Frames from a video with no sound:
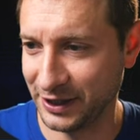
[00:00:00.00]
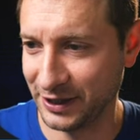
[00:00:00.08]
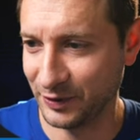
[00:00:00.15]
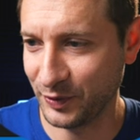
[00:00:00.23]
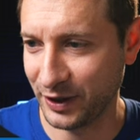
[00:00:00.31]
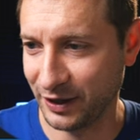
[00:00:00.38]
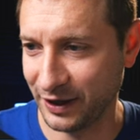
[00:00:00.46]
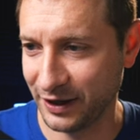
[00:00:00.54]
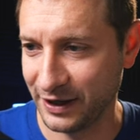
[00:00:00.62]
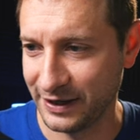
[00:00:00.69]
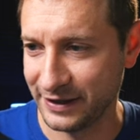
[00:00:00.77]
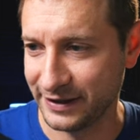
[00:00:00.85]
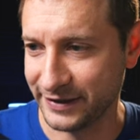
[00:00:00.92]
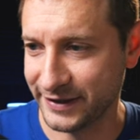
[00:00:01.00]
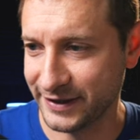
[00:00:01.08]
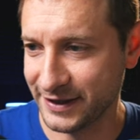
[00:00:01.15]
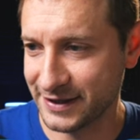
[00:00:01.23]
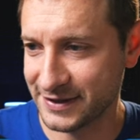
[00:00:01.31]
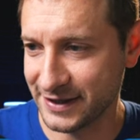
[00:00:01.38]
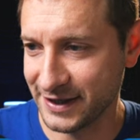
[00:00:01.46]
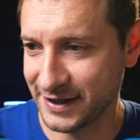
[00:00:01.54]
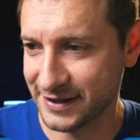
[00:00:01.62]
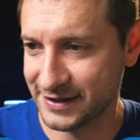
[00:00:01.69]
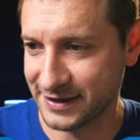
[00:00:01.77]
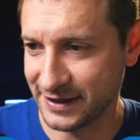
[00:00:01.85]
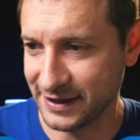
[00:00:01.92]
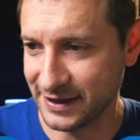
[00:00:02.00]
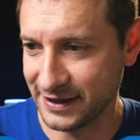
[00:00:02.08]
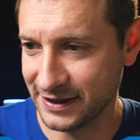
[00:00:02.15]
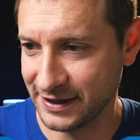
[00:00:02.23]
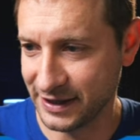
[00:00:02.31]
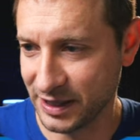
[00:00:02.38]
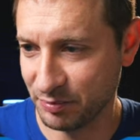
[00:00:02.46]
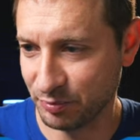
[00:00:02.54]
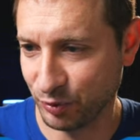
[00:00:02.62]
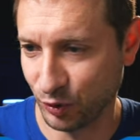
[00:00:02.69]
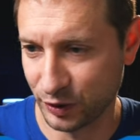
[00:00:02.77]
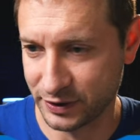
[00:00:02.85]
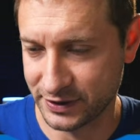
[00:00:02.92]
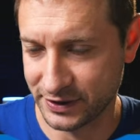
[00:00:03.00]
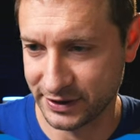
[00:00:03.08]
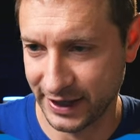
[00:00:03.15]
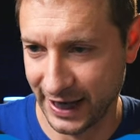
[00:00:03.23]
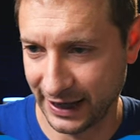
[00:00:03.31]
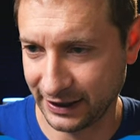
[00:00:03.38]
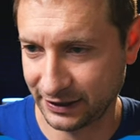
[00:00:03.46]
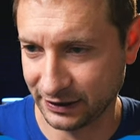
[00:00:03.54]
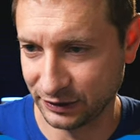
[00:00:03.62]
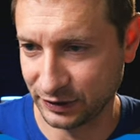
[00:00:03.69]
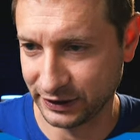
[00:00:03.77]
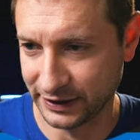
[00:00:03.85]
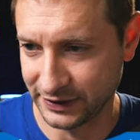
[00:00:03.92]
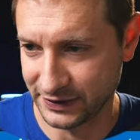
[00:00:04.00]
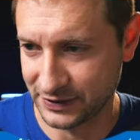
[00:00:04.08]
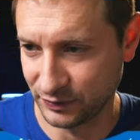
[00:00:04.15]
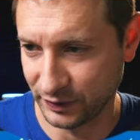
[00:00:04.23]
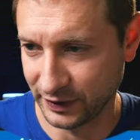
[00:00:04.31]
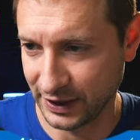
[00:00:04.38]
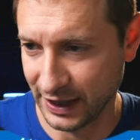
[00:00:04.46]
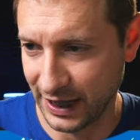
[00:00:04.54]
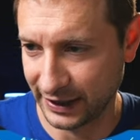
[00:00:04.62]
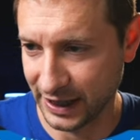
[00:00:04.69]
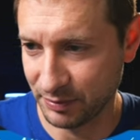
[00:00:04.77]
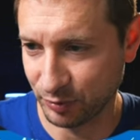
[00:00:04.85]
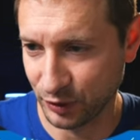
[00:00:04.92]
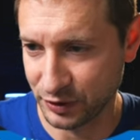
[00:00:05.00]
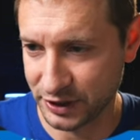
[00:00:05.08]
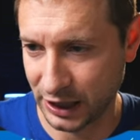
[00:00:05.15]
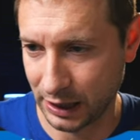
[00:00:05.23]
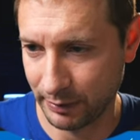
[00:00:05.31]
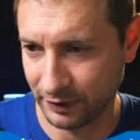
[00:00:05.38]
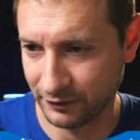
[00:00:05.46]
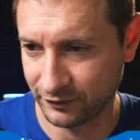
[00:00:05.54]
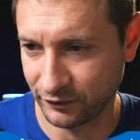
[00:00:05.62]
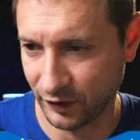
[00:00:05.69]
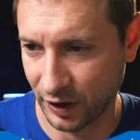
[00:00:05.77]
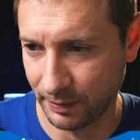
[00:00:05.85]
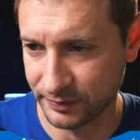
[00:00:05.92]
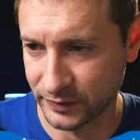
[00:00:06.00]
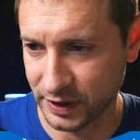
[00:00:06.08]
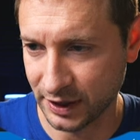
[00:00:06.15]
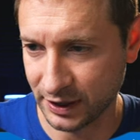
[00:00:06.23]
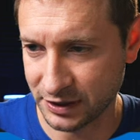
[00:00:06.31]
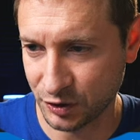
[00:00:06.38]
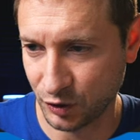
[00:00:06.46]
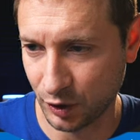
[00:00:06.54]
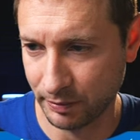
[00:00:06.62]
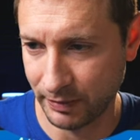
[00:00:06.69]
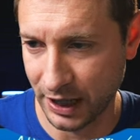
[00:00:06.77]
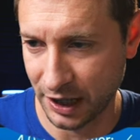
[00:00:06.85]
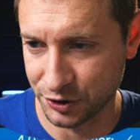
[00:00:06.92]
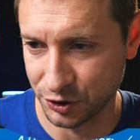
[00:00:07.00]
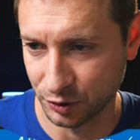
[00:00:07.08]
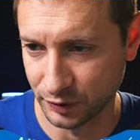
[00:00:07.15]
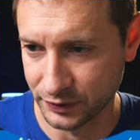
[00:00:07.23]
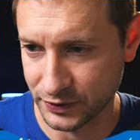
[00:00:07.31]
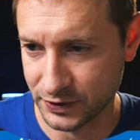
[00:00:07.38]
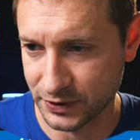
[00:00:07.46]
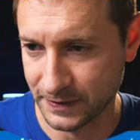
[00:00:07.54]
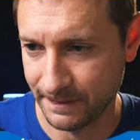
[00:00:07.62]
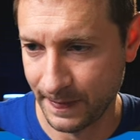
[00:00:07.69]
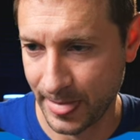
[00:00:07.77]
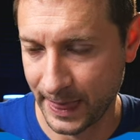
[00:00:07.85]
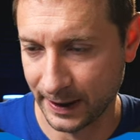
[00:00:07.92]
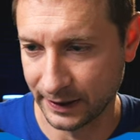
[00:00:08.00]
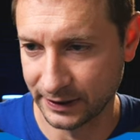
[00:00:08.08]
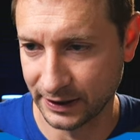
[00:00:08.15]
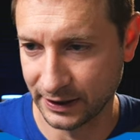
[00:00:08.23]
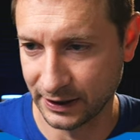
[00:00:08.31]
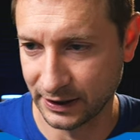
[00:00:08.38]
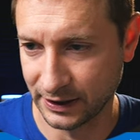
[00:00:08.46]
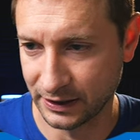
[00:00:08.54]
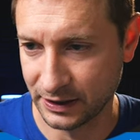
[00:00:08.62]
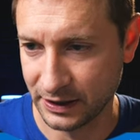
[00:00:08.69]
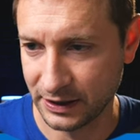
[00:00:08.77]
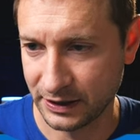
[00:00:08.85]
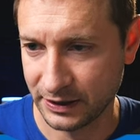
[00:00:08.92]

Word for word: here we are. This is the import stack. Look at this. We got imports coming from TNS core modules and then